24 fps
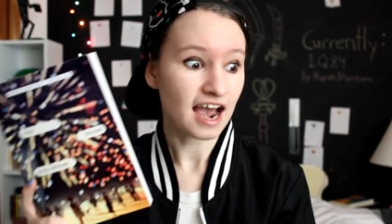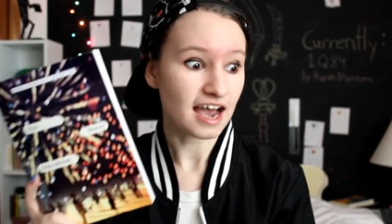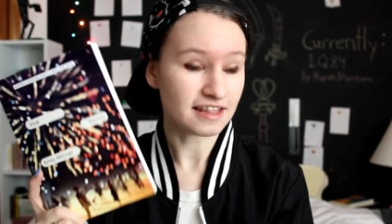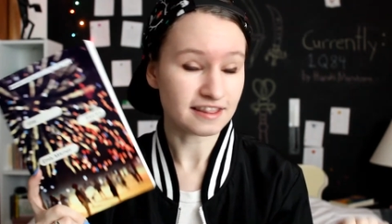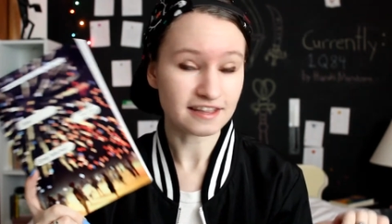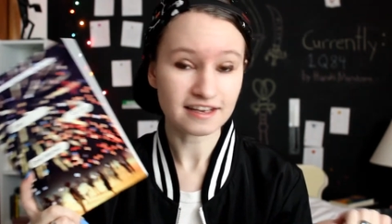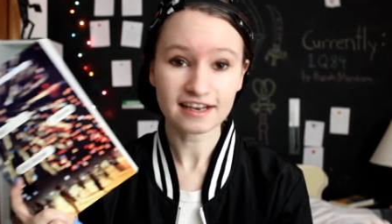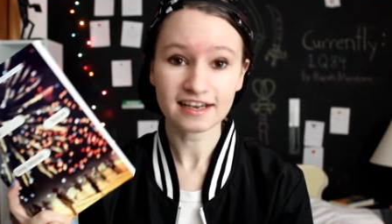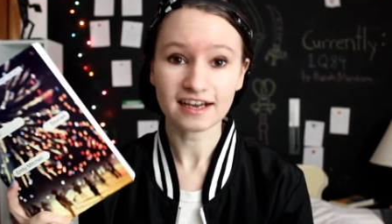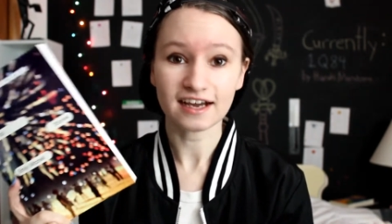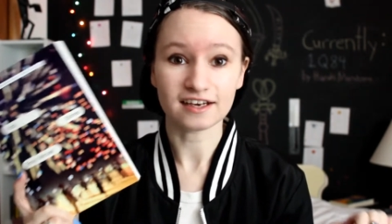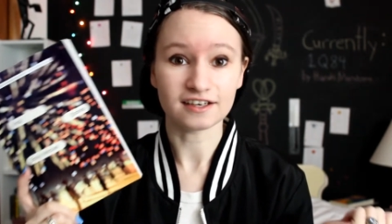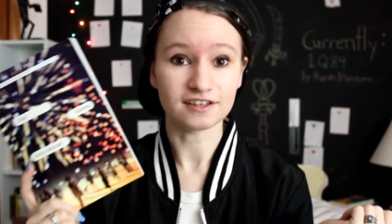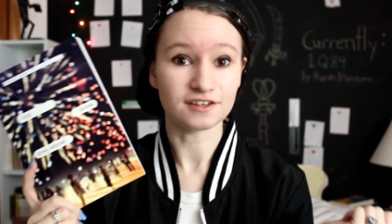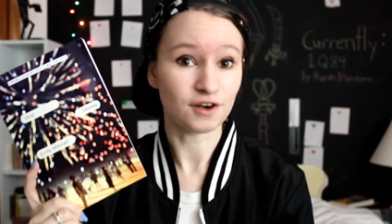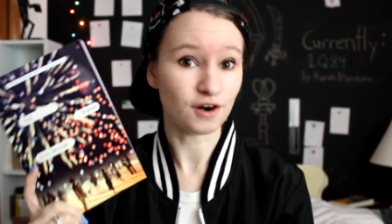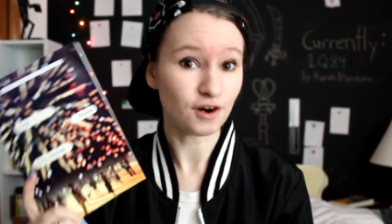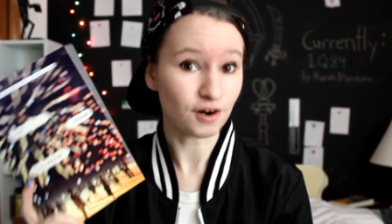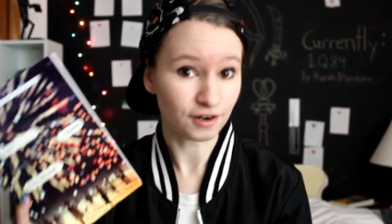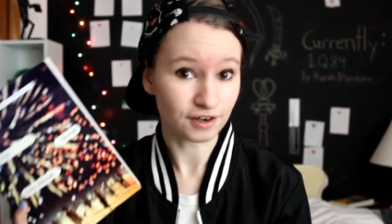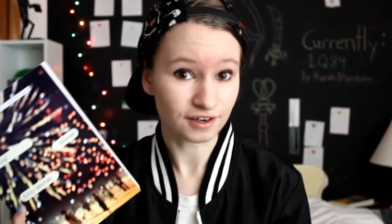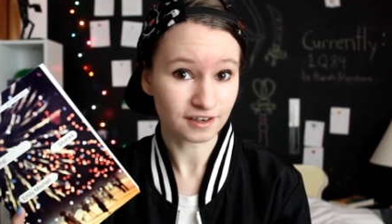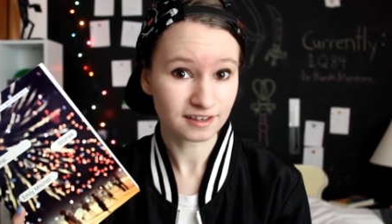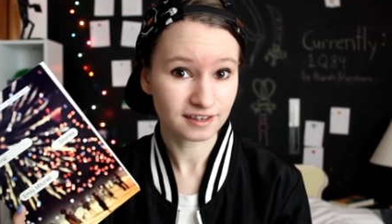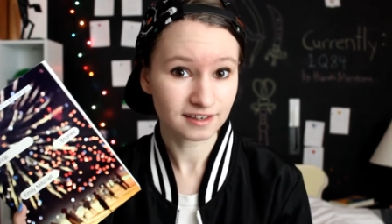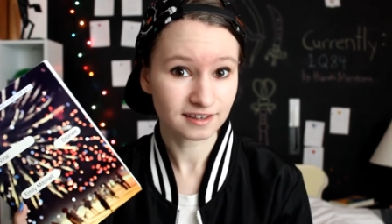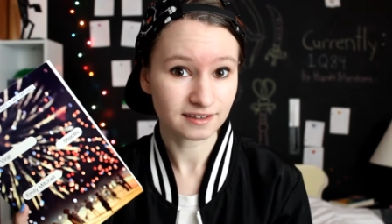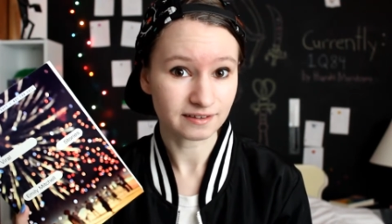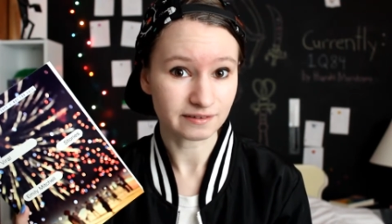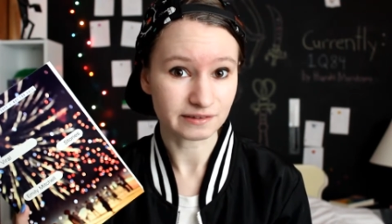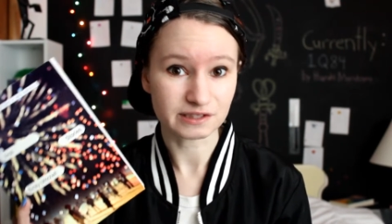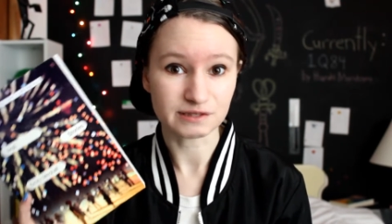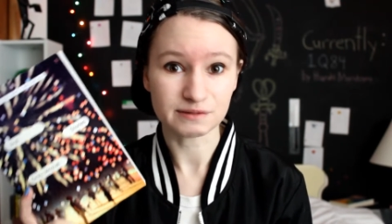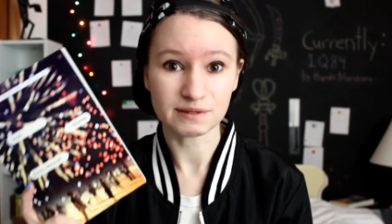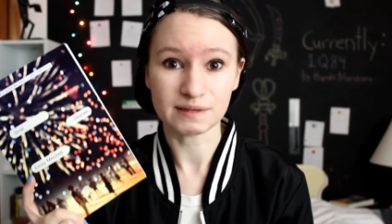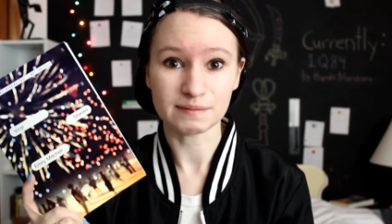And then I got an arc,
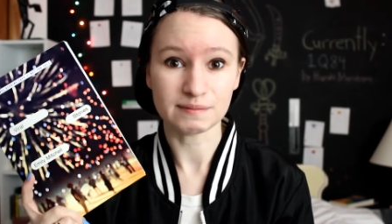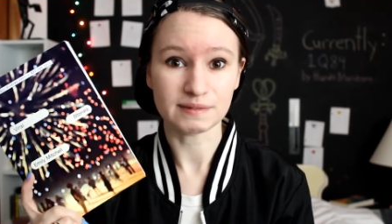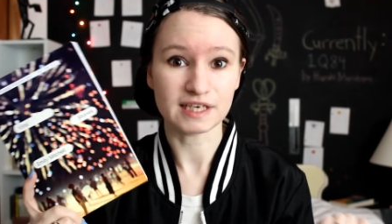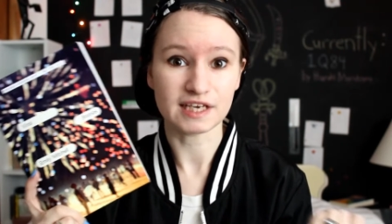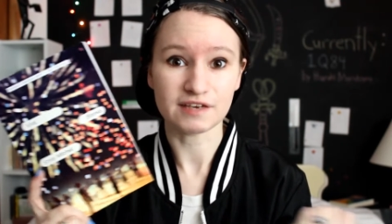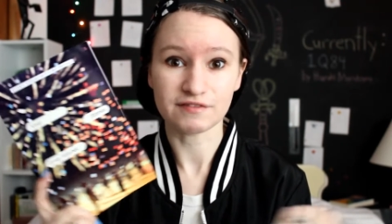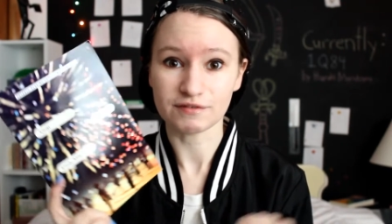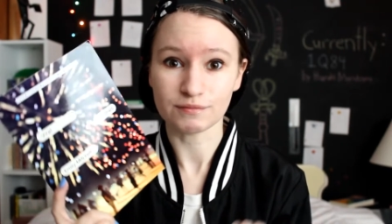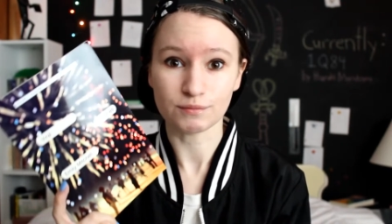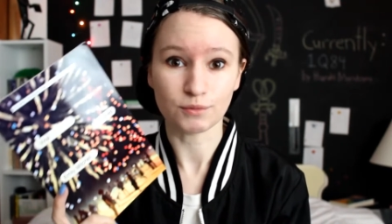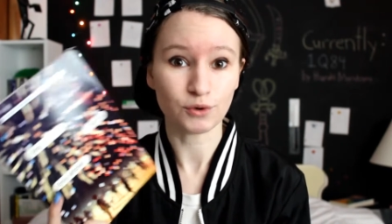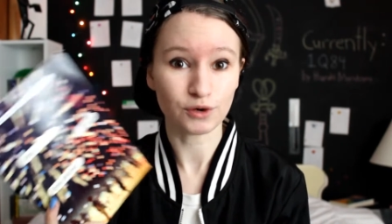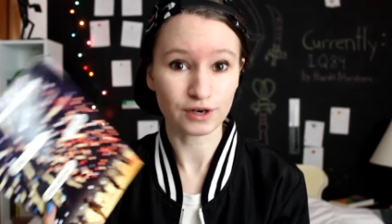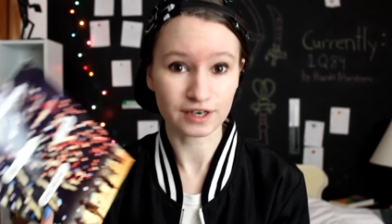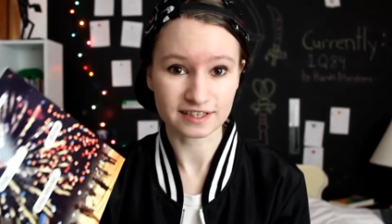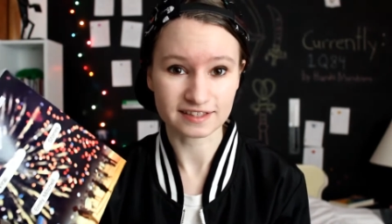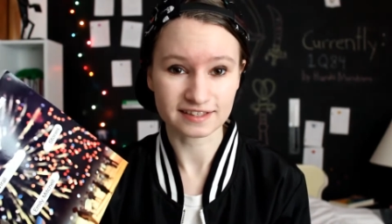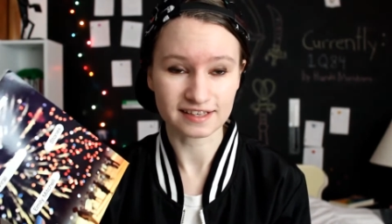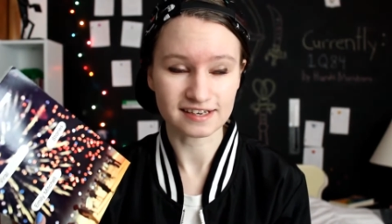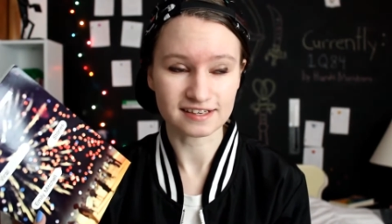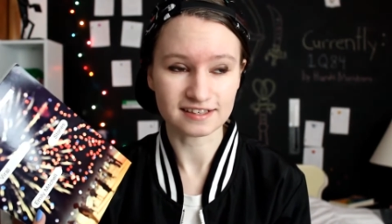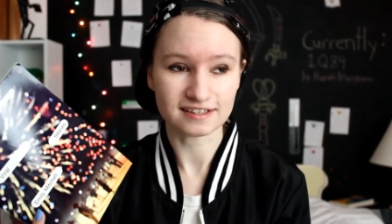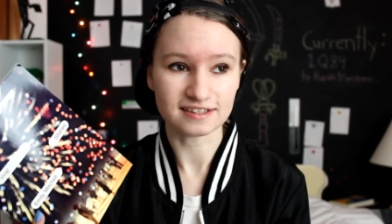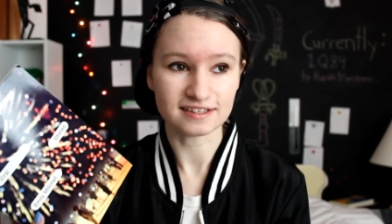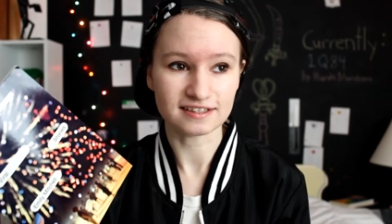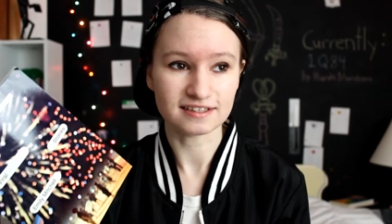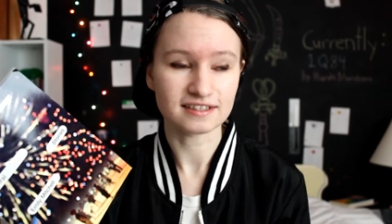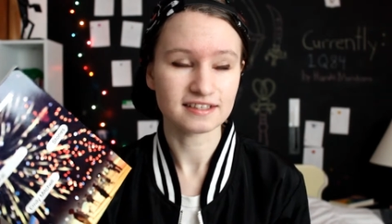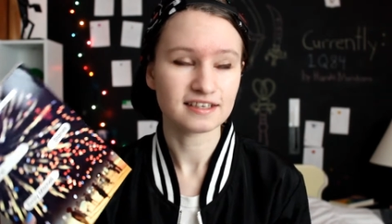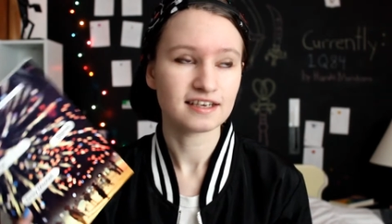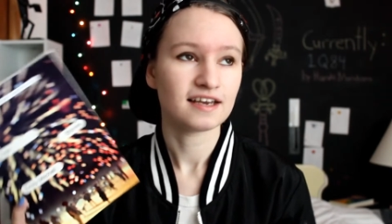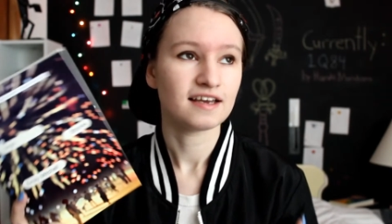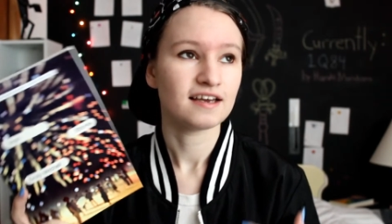which made me even more excited.